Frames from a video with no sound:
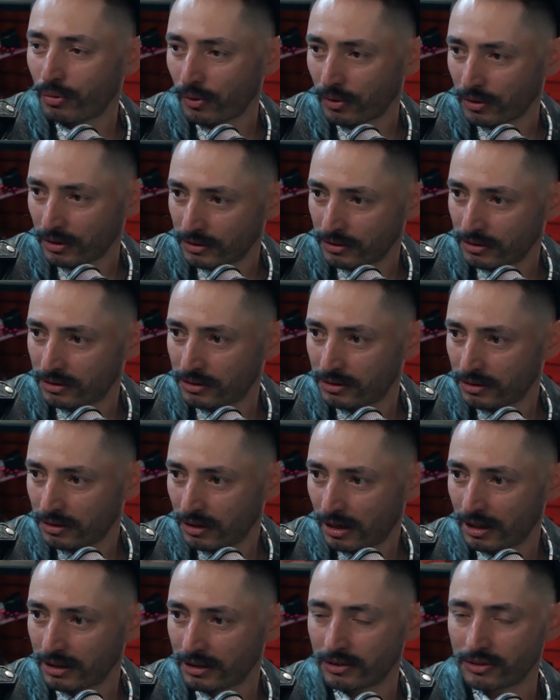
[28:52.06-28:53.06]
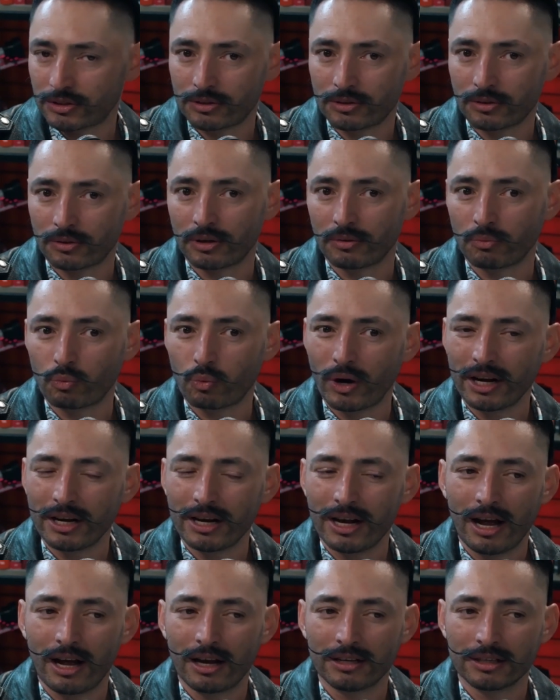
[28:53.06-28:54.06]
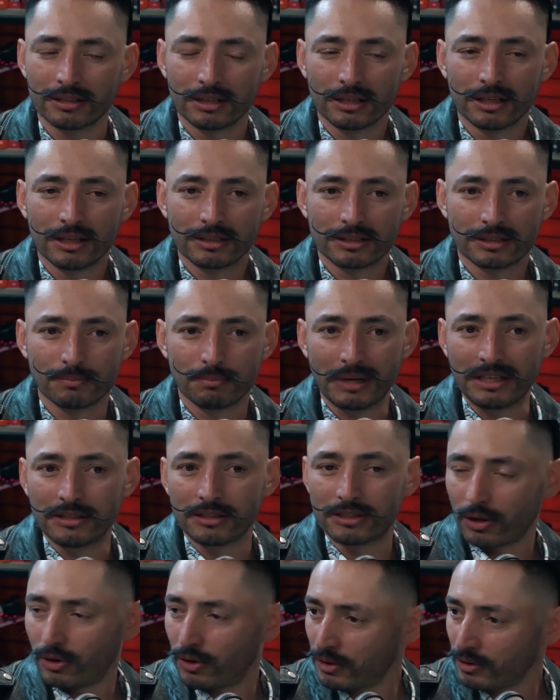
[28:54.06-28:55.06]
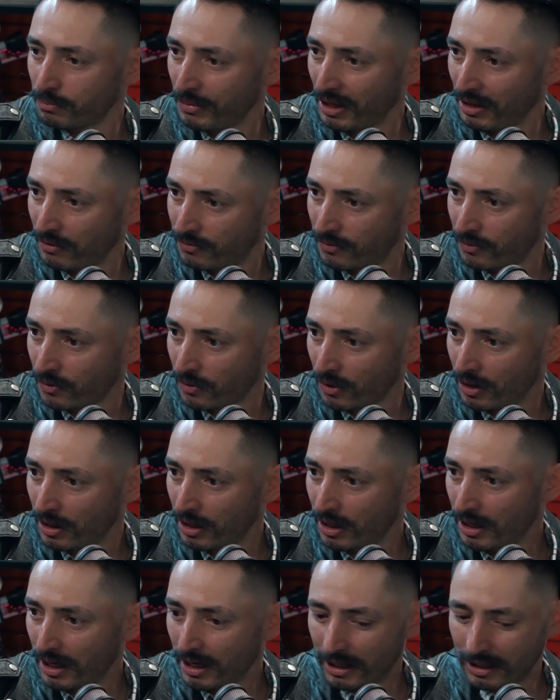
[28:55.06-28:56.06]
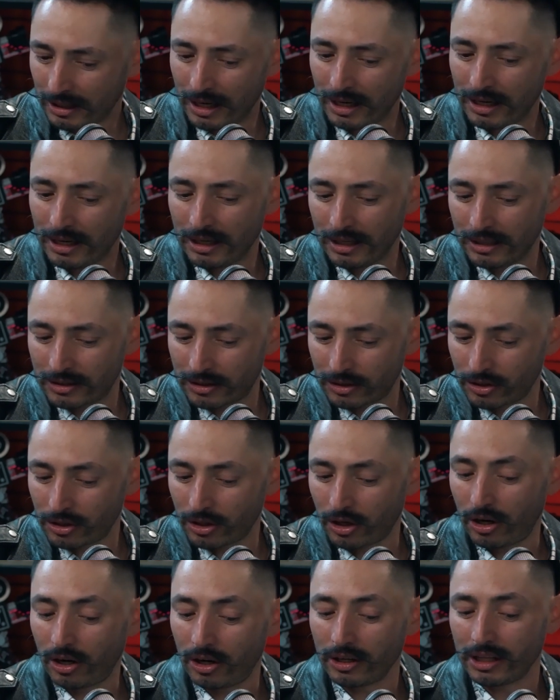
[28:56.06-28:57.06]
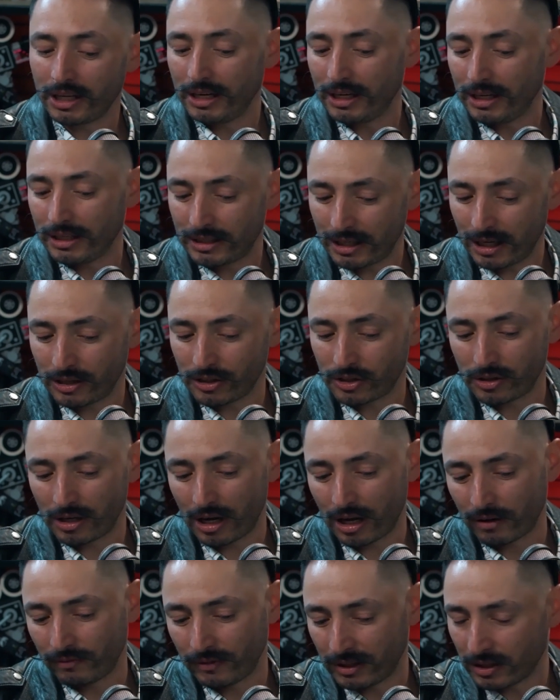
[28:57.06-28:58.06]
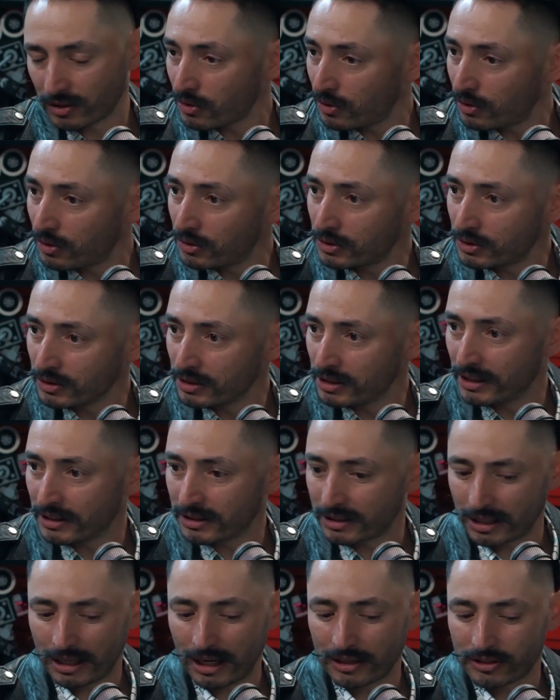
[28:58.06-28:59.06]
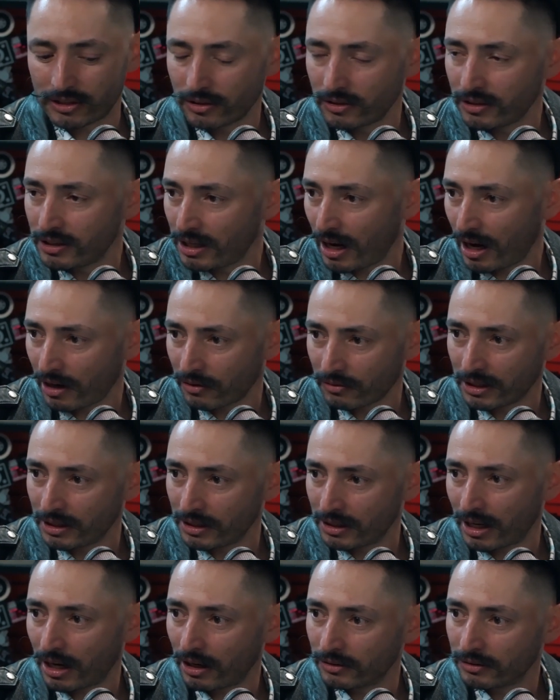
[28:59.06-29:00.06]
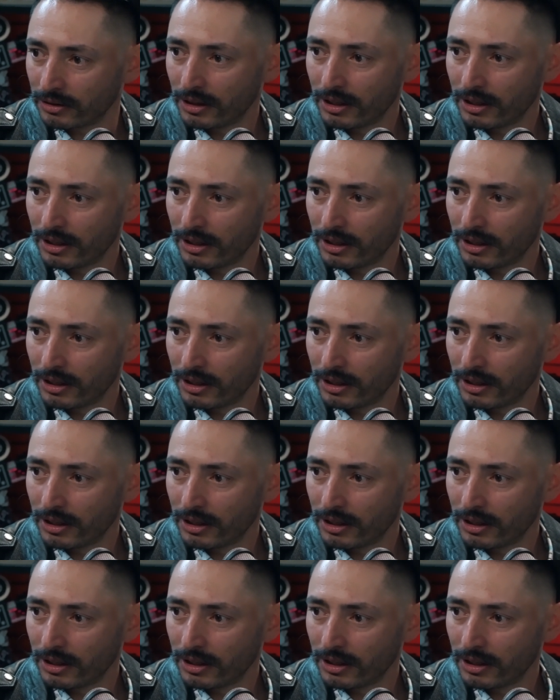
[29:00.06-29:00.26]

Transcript: importance at the story? What has been told before that it's calling attention out of this whole list? And I start narrowing down.